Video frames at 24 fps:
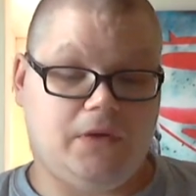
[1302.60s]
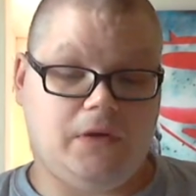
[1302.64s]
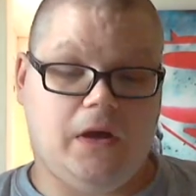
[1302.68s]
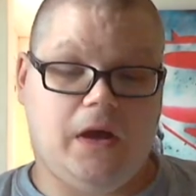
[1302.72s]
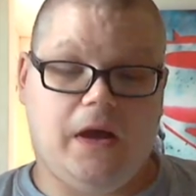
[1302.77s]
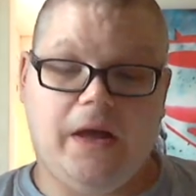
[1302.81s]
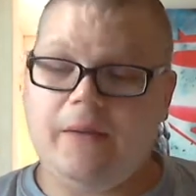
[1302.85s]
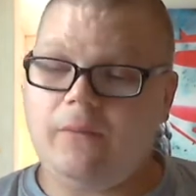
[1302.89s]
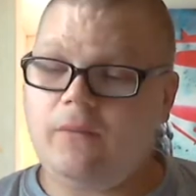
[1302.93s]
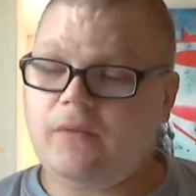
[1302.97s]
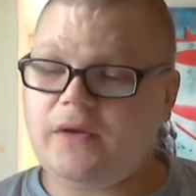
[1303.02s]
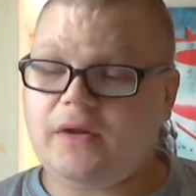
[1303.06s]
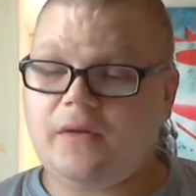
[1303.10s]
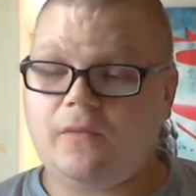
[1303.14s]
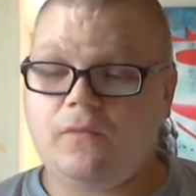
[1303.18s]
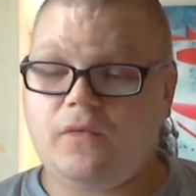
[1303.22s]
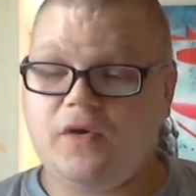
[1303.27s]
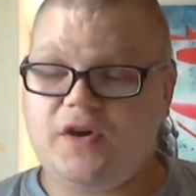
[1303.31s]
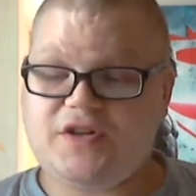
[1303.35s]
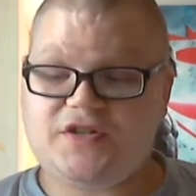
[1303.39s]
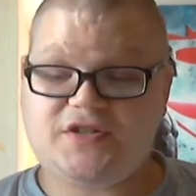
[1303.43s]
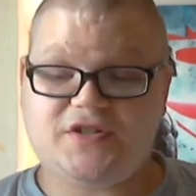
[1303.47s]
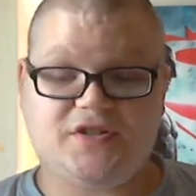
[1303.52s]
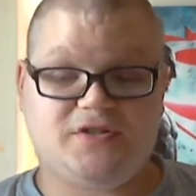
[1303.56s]
I want to
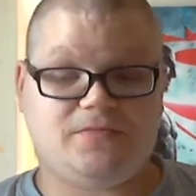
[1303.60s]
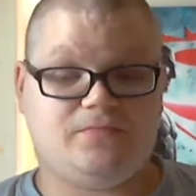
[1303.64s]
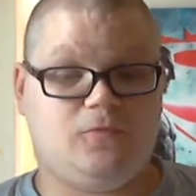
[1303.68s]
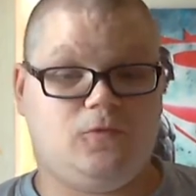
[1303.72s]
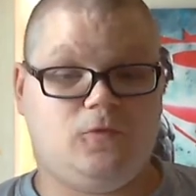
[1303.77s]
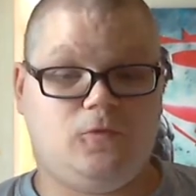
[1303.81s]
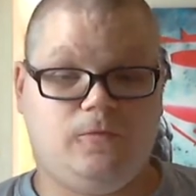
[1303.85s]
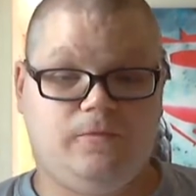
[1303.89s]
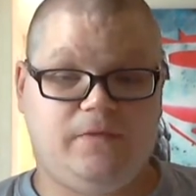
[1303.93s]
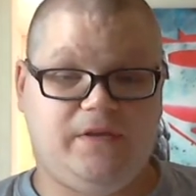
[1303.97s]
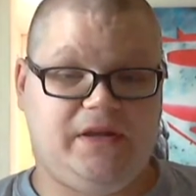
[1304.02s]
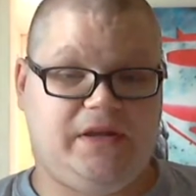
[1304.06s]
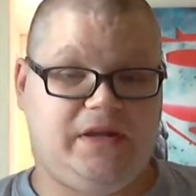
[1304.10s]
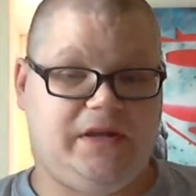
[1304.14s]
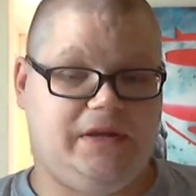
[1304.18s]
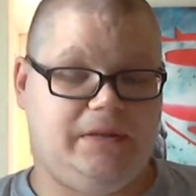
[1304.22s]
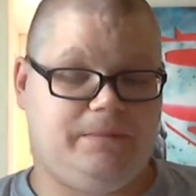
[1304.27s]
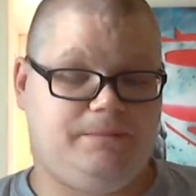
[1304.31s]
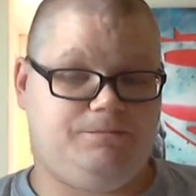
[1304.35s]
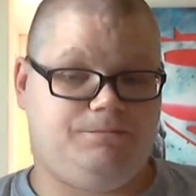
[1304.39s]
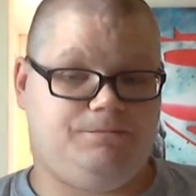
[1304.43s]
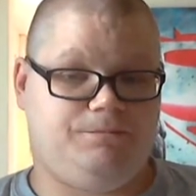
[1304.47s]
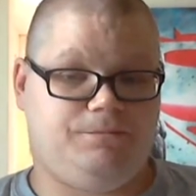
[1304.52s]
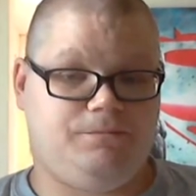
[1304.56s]
watch this movie
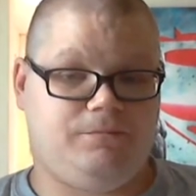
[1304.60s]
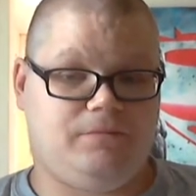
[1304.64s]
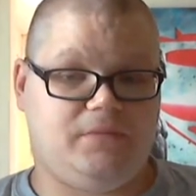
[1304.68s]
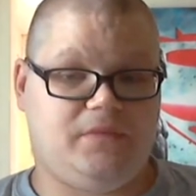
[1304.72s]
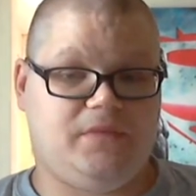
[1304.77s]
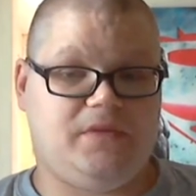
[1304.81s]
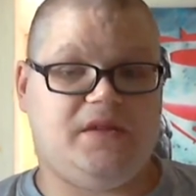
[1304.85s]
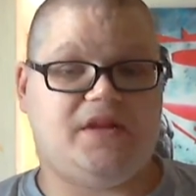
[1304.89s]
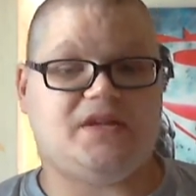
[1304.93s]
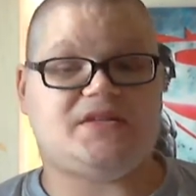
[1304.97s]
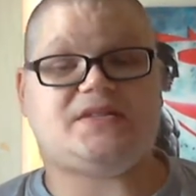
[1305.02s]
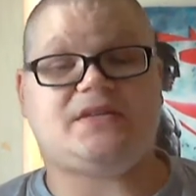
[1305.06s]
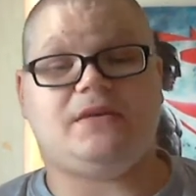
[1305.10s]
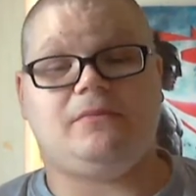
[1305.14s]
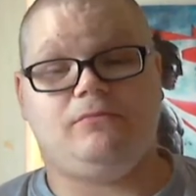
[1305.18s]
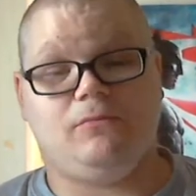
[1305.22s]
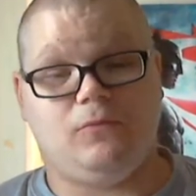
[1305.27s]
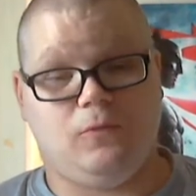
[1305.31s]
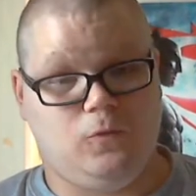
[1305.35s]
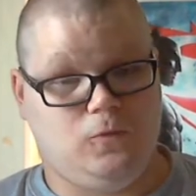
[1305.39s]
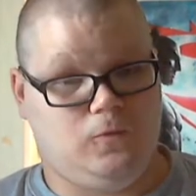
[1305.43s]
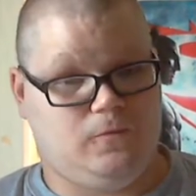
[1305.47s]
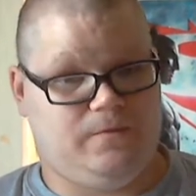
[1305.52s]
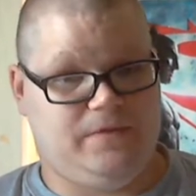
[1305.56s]
as a
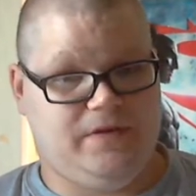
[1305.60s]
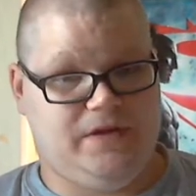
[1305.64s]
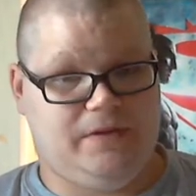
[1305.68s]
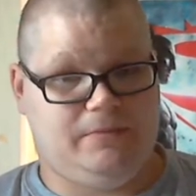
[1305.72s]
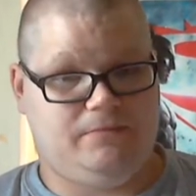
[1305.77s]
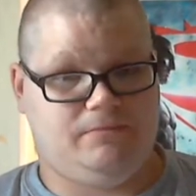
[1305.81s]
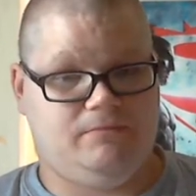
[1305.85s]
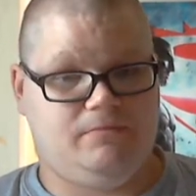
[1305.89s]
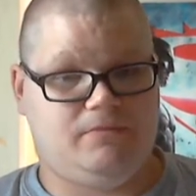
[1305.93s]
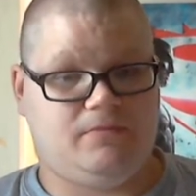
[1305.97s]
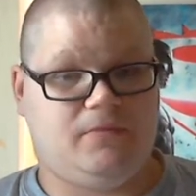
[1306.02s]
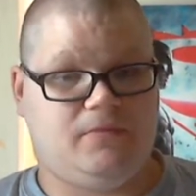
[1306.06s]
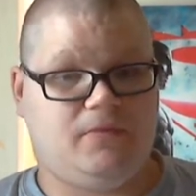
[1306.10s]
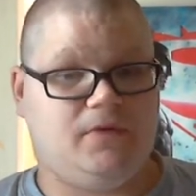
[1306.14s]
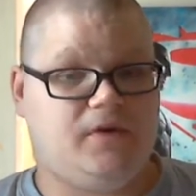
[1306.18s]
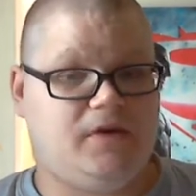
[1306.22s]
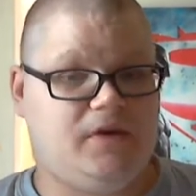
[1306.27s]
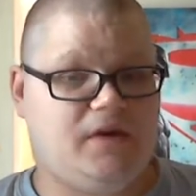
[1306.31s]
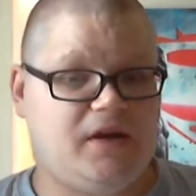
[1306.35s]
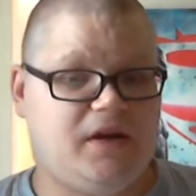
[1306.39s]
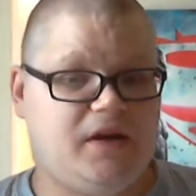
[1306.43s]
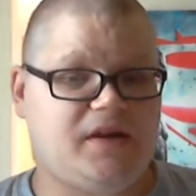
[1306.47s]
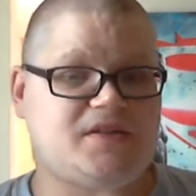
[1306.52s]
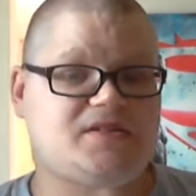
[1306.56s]
movie,
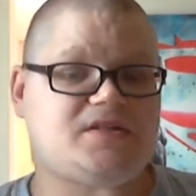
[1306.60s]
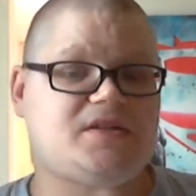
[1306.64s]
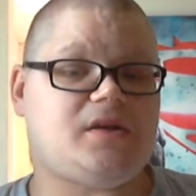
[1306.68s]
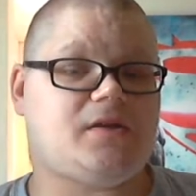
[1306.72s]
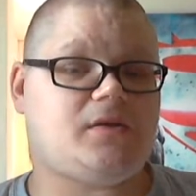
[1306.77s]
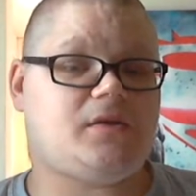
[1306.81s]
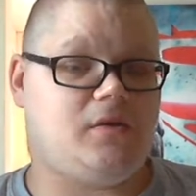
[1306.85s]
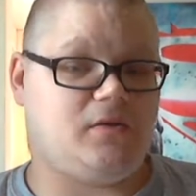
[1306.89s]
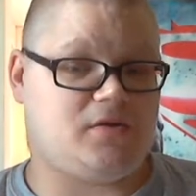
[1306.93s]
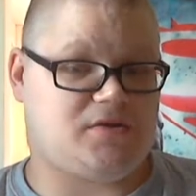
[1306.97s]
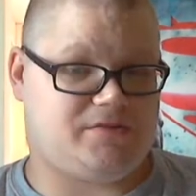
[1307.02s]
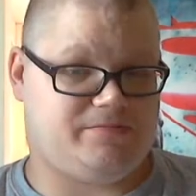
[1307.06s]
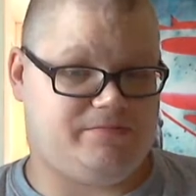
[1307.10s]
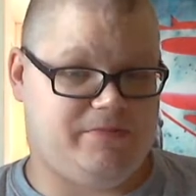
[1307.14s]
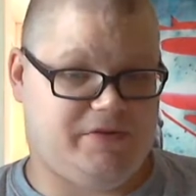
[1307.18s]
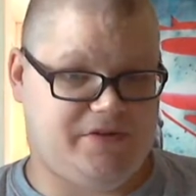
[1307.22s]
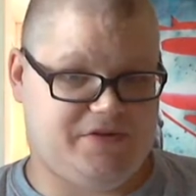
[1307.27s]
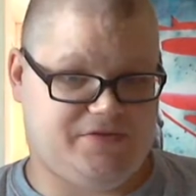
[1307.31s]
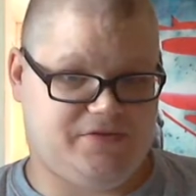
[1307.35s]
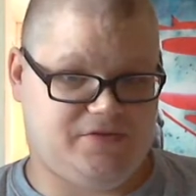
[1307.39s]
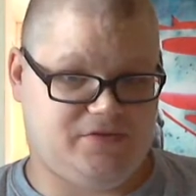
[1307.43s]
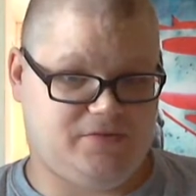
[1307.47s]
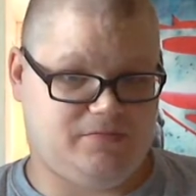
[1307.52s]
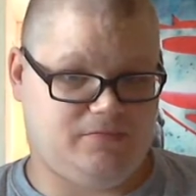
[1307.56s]
not as a
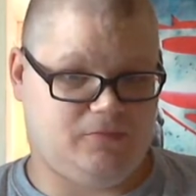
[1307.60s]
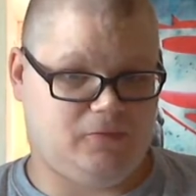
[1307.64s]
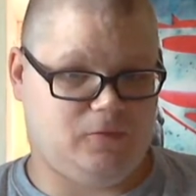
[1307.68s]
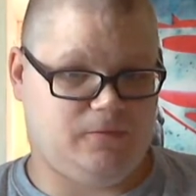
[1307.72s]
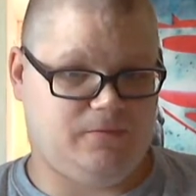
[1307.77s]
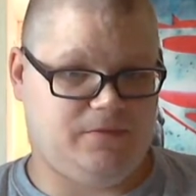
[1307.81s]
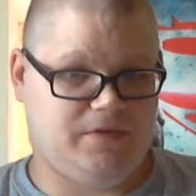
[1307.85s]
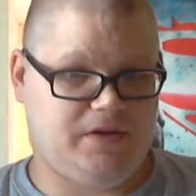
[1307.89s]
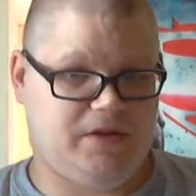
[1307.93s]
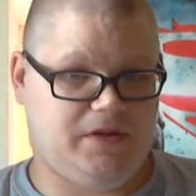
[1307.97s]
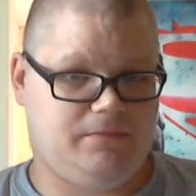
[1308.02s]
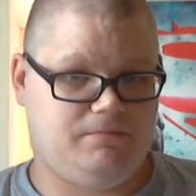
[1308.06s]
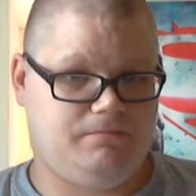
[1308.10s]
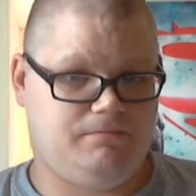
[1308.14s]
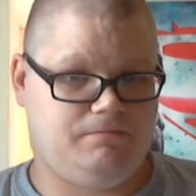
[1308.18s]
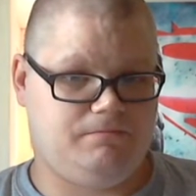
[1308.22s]
Ghostbusters movie.